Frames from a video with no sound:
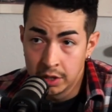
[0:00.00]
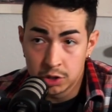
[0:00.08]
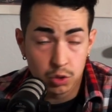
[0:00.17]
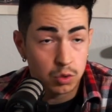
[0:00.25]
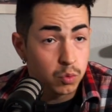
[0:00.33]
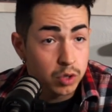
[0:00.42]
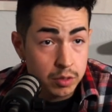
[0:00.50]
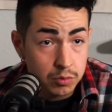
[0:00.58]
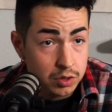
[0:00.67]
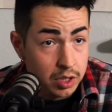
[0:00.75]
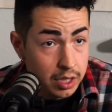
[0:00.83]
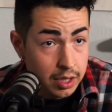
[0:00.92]
Jordan Williams
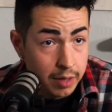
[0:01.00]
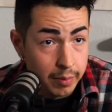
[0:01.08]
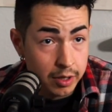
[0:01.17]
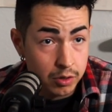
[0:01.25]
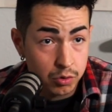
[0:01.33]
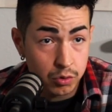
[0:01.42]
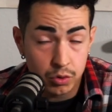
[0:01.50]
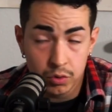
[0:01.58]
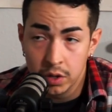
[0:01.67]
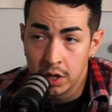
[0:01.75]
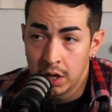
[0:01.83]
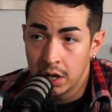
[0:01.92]
was on that linebacker
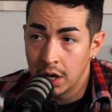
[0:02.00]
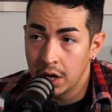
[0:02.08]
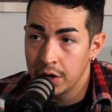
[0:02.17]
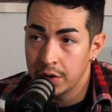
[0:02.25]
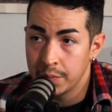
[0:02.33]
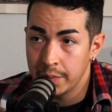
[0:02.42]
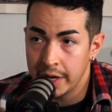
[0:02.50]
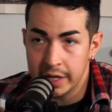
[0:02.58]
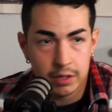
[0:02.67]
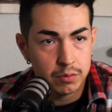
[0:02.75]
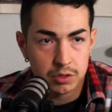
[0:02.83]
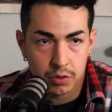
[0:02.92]
crew. Yeah, um, cool. and
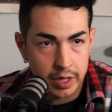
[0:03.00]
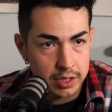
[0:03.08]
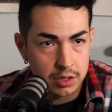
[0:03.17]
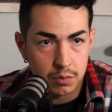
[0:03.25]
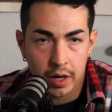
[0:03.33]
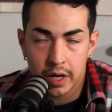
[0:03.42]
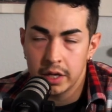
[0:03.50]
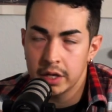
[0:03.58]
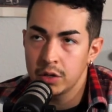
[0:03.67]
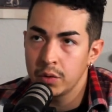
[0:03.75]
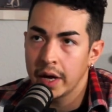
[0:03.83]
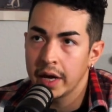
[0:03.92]
he was crazy, right?
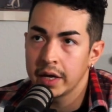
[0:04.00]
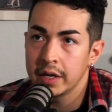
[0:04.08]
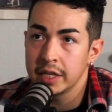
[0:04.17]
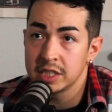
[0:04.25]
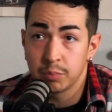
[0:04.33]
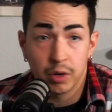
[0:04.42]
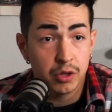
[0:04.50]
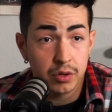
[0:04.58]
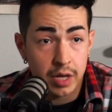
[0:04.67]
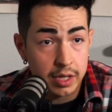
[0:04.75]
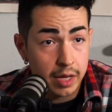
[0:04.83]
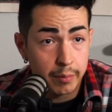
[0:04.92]
You had his brother
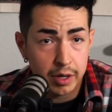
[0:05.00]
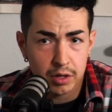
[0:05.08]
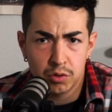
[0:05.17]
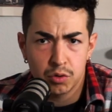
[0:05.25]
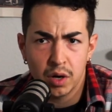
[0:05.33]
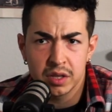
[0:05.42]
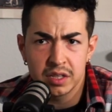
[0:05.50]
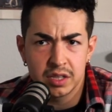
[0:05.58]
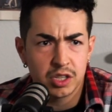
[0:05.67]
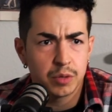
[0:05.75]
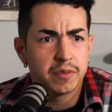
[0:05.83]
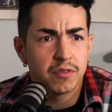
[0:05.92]
on that linebacker crew. I think
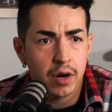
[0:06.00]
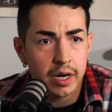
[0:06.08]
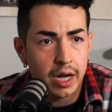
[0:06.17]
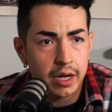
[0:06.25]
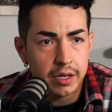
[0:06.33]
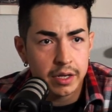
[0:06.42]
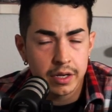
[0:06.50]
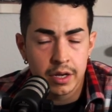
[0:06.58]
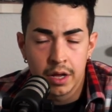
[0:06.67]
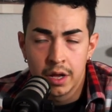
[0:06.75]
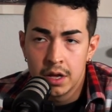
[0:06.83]
the year before I got in.